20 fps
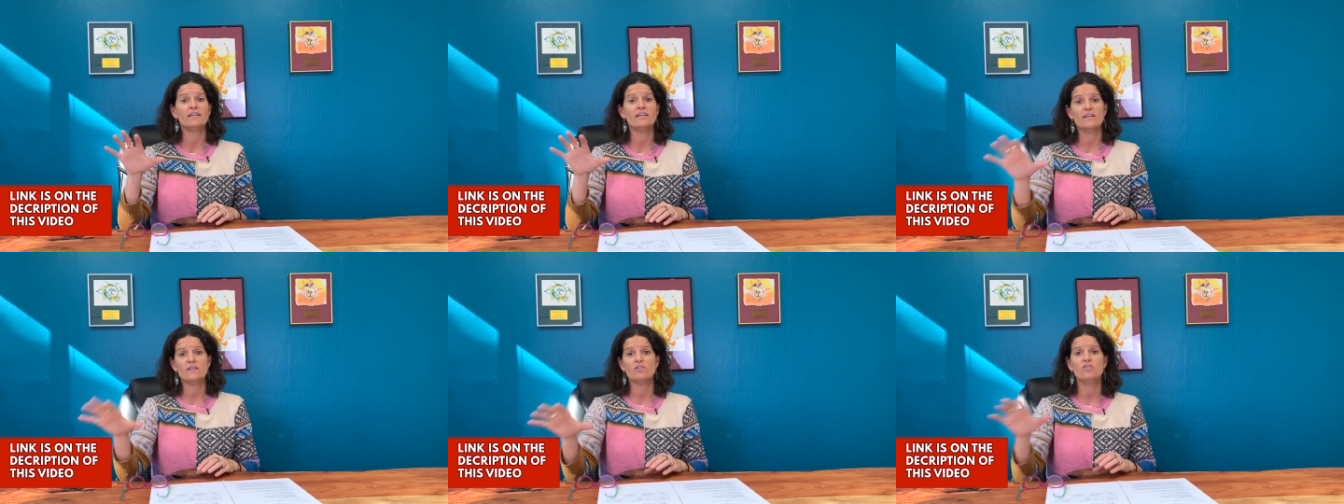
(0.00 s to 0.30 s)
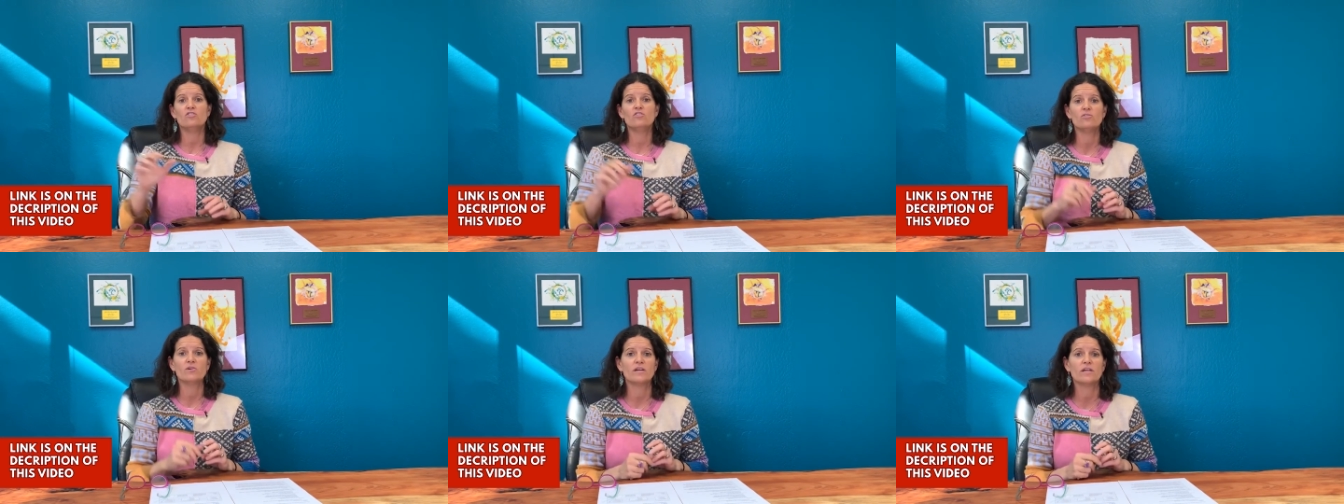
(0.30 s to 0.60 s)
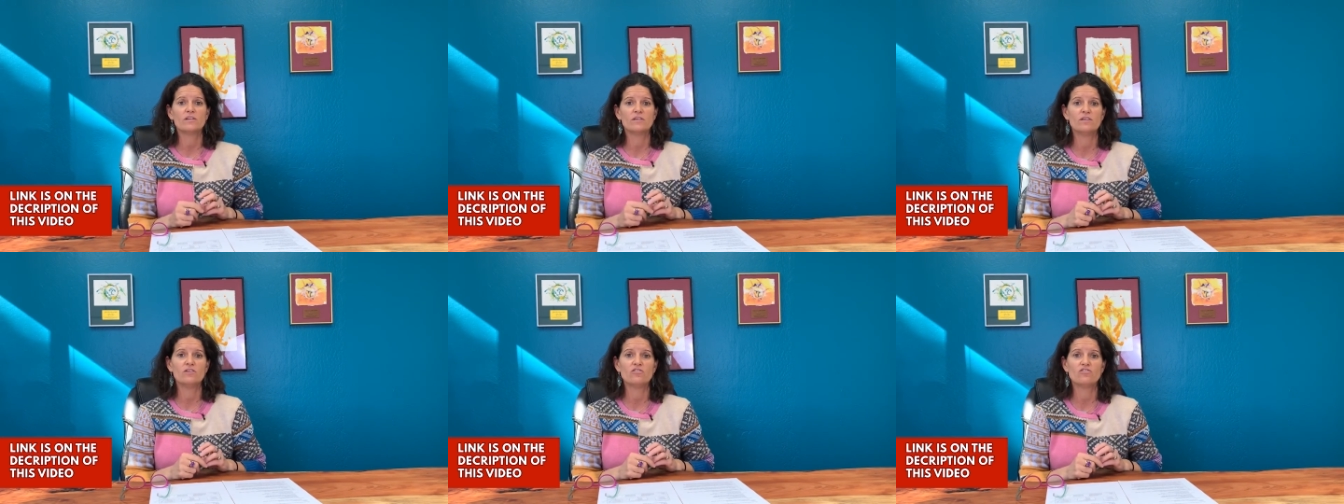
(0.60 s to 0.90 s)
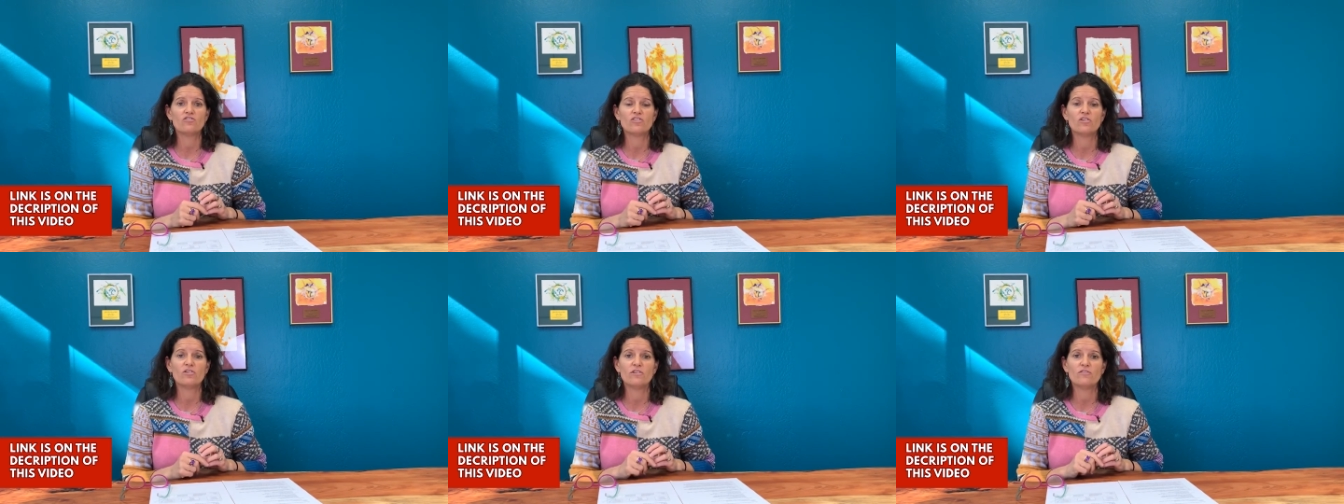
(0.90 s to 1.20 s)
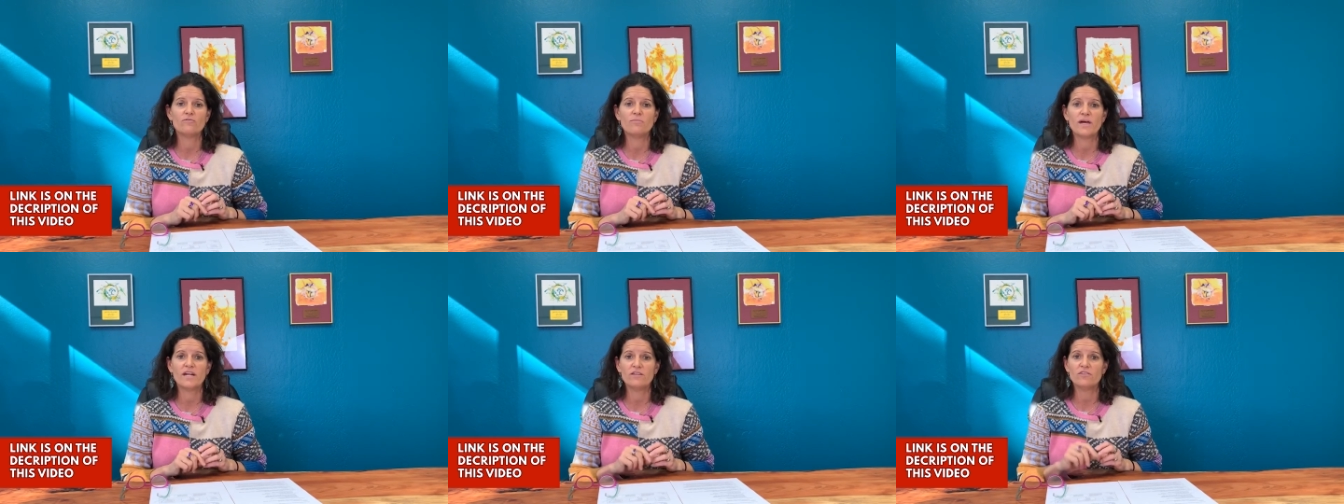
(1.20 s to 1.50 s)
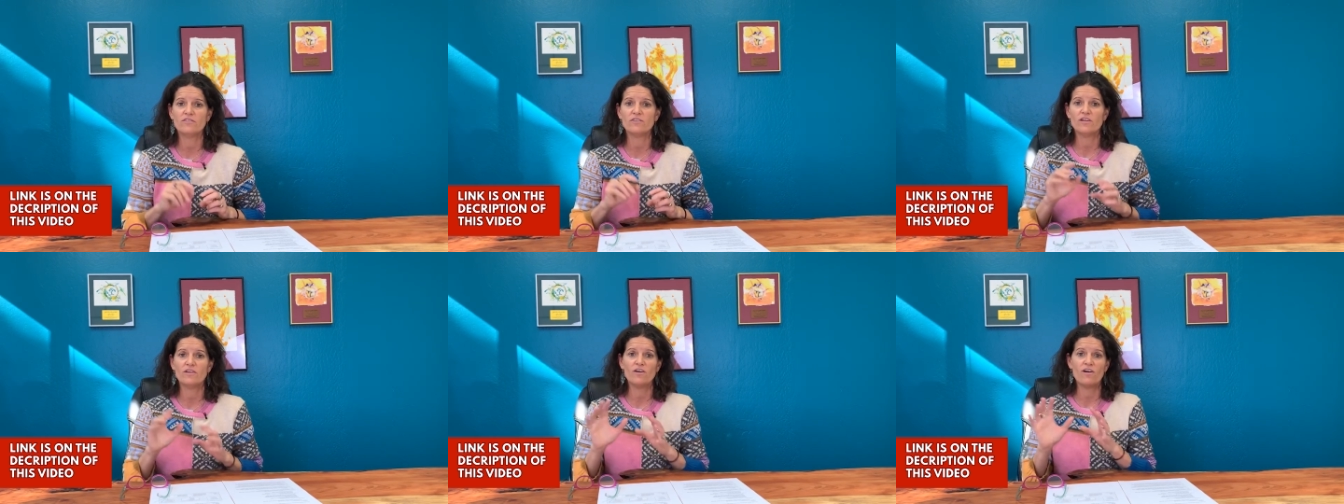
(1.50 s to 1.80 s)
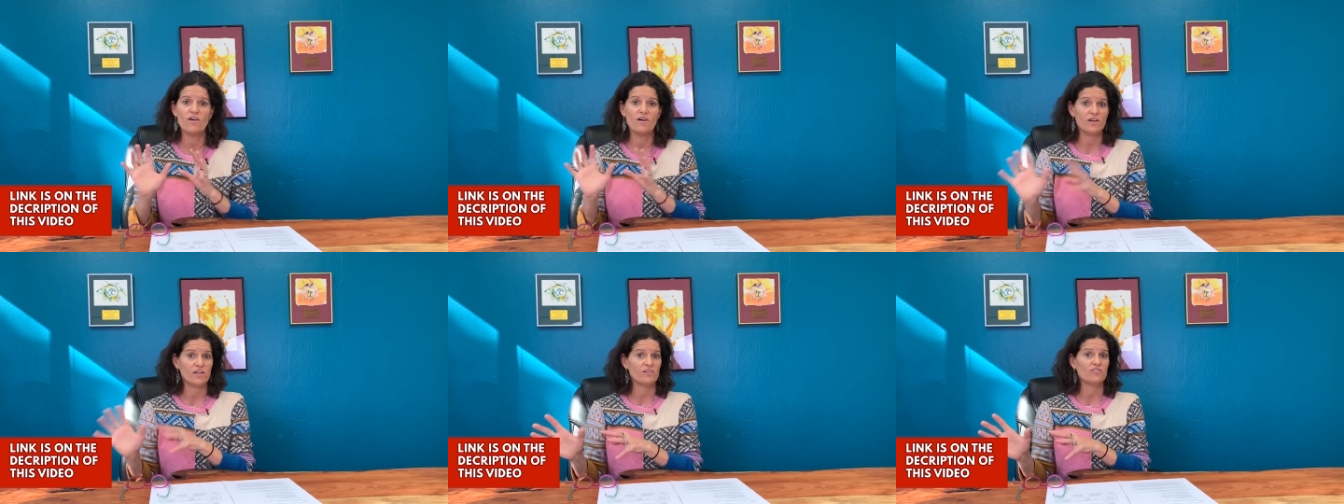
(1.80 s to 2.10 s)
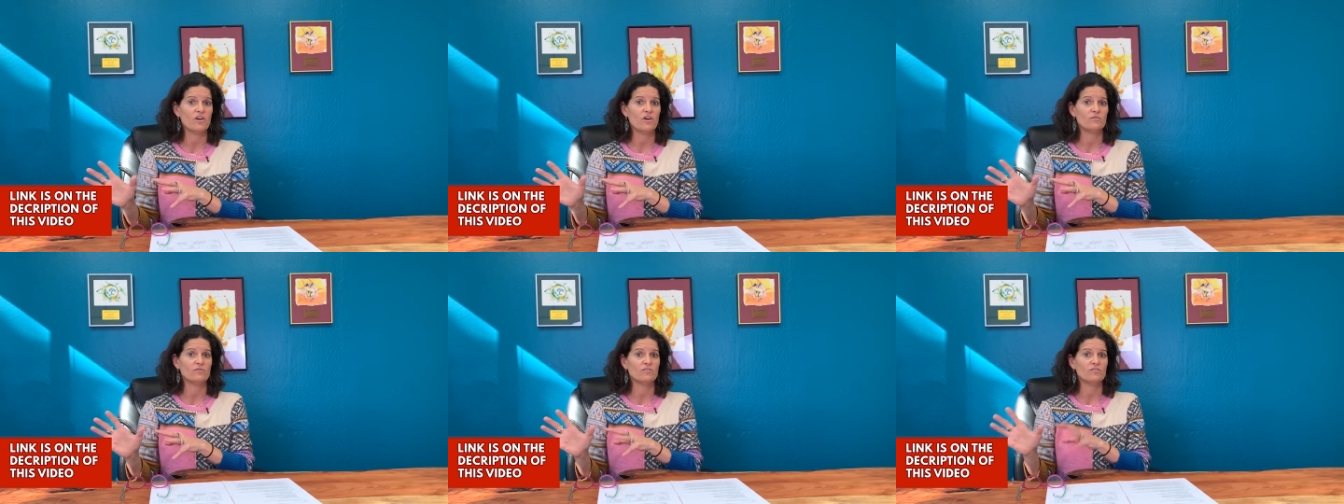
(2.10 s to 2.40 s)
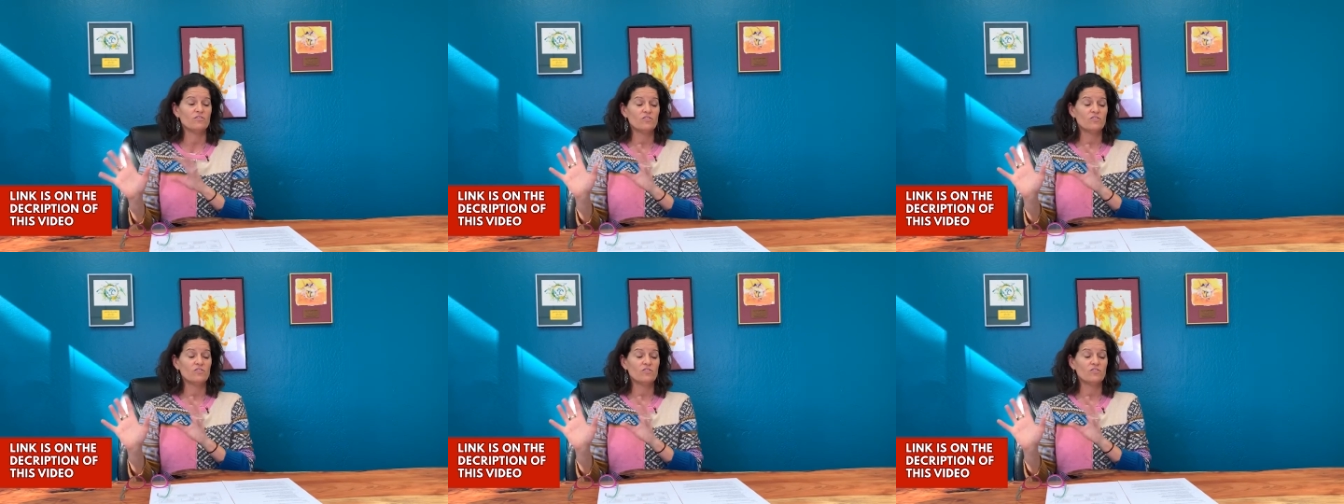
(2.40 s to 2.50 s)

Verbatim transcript: in the New England Journal of Medicine on its own.